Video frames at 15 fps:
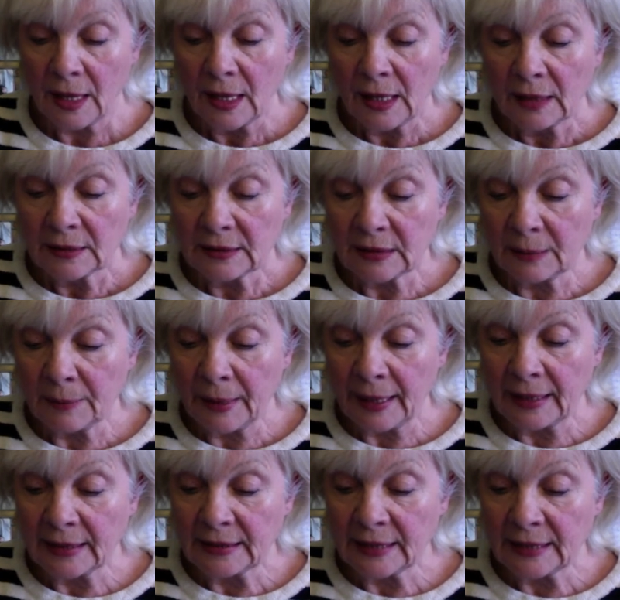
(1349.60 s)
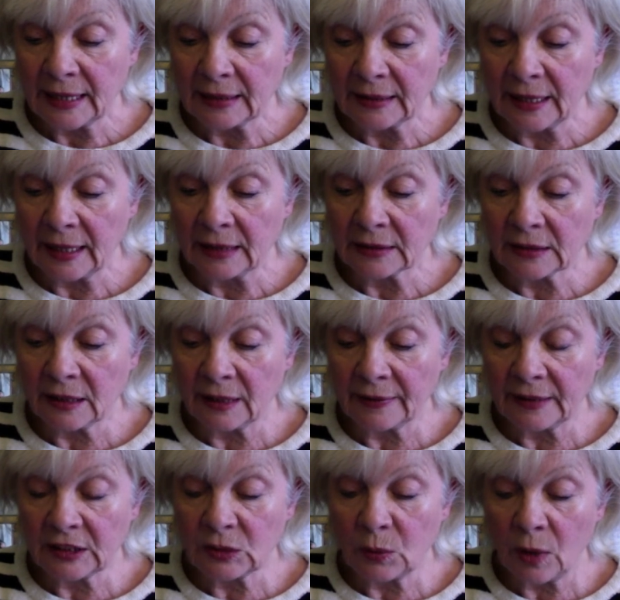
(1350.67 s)
Some healing techniques, like
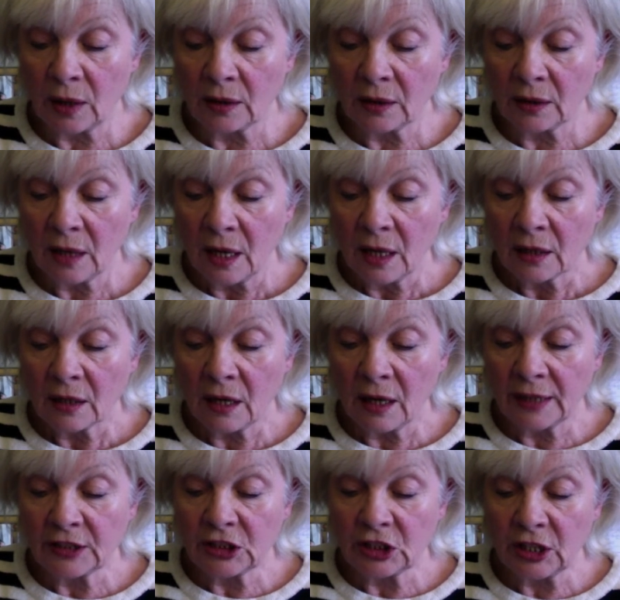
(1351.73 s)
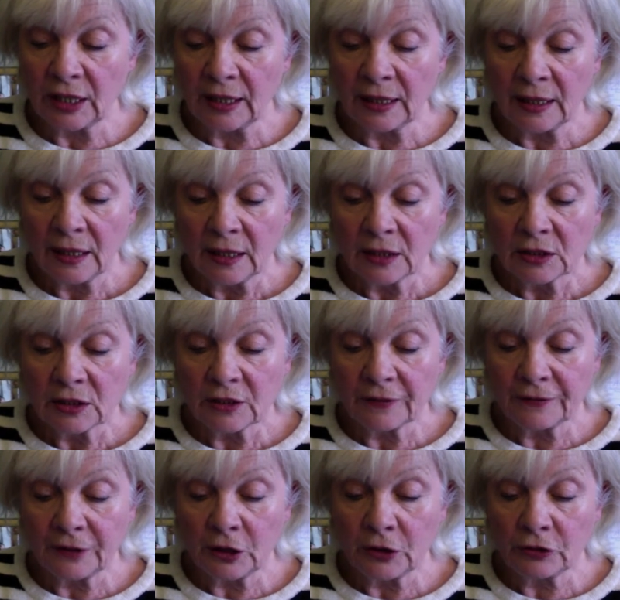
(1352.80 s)
this one, guide chi to
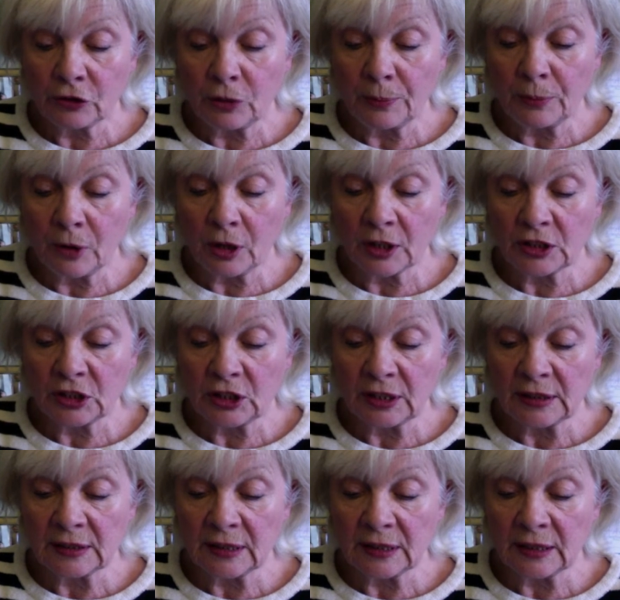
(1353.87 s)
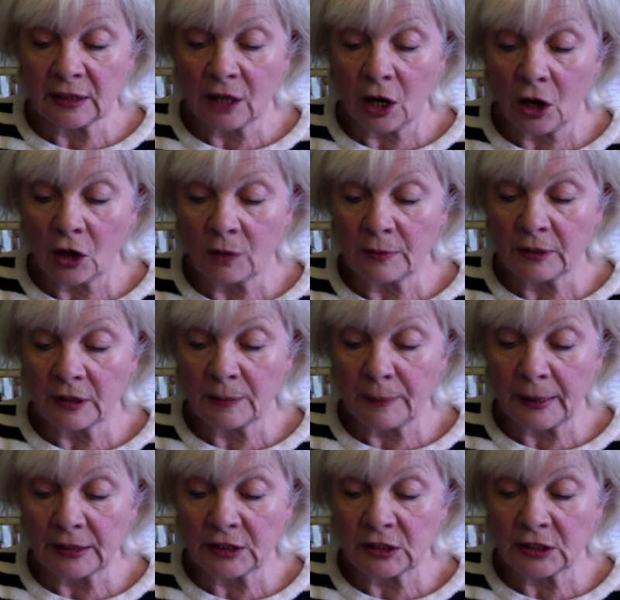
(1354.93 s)
flow through blockages in the hope that the
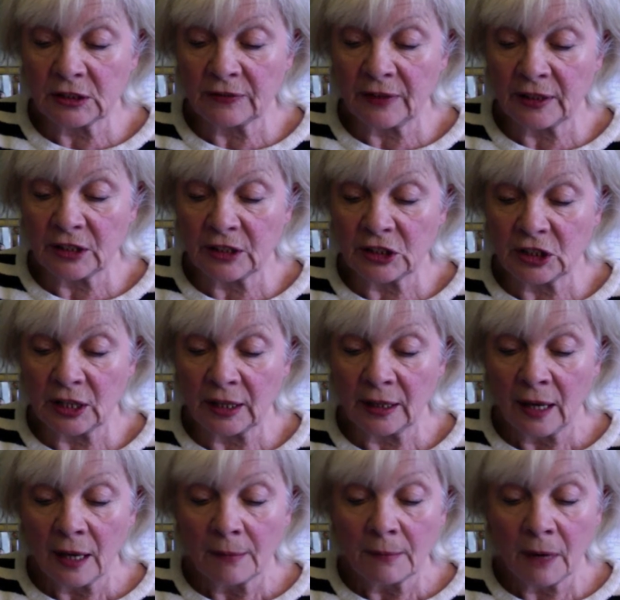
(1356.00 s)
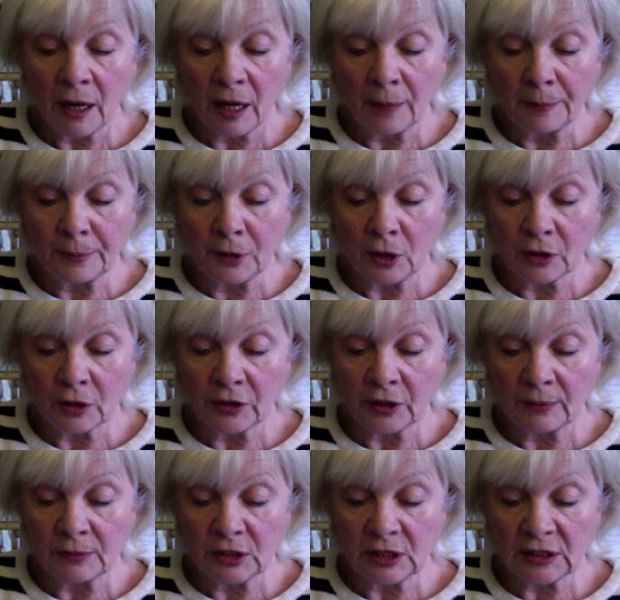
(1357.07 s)
passage of energy might unblock them,
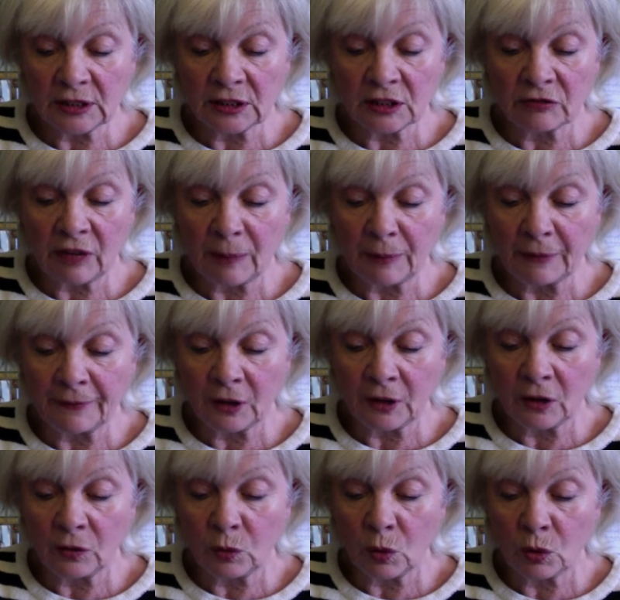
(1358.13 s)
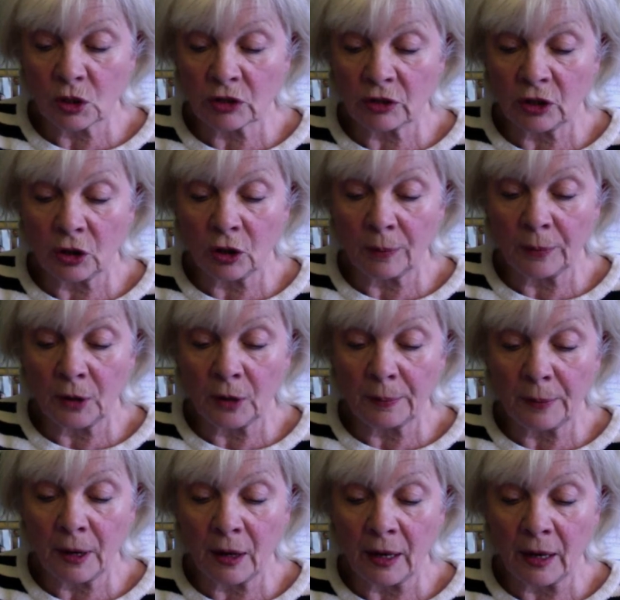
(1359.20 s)
just as the rapid flow of water along a blocked
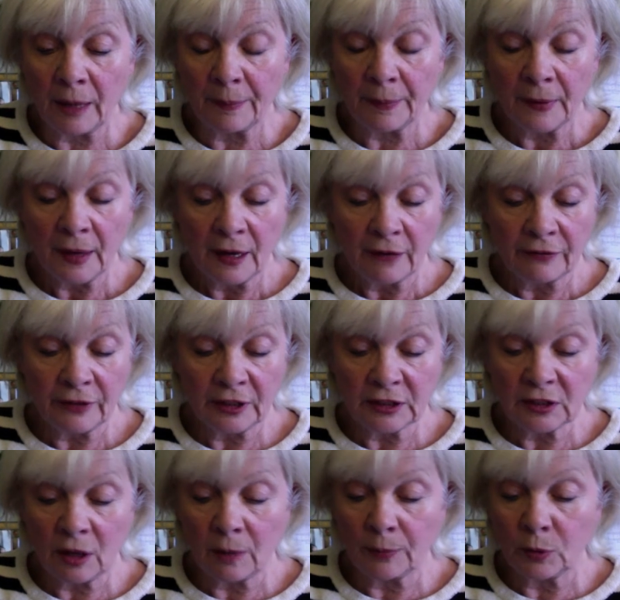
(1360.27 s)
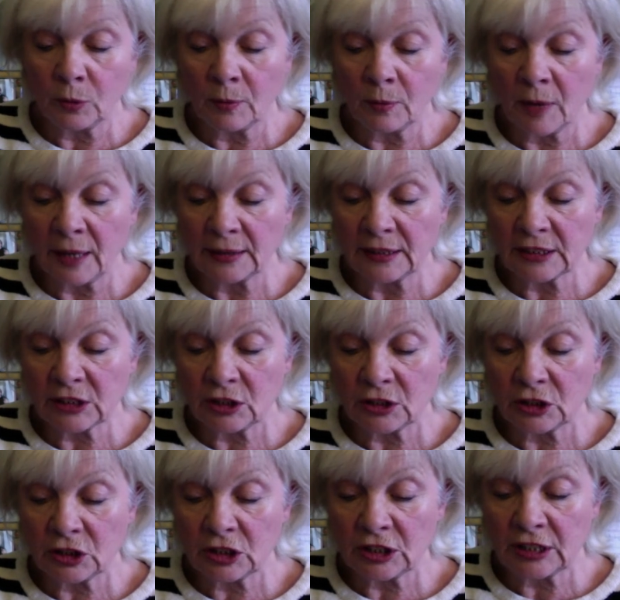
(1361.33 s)
pipe, for example, might dislodge
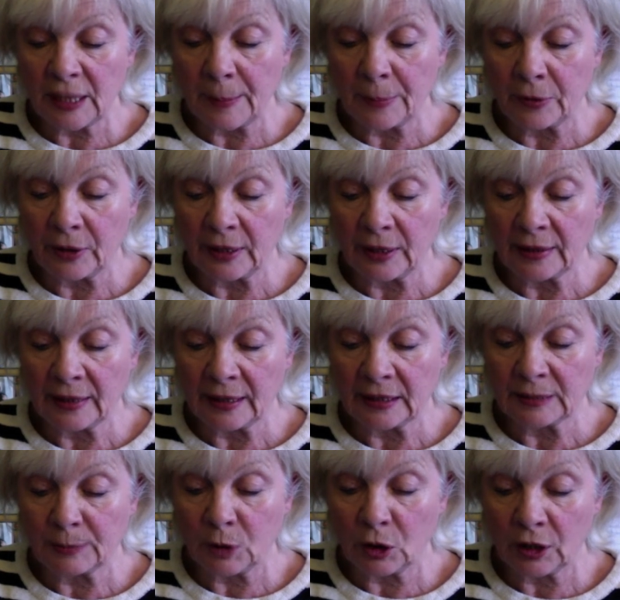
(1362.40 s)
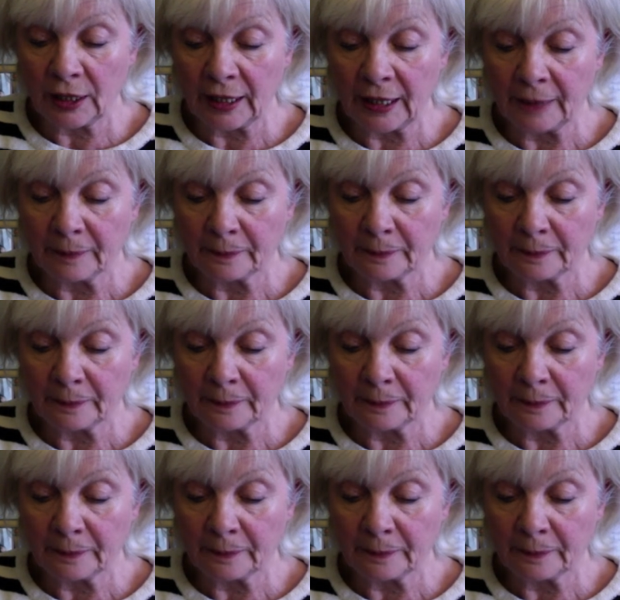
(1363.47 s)
the debris that is blocking it.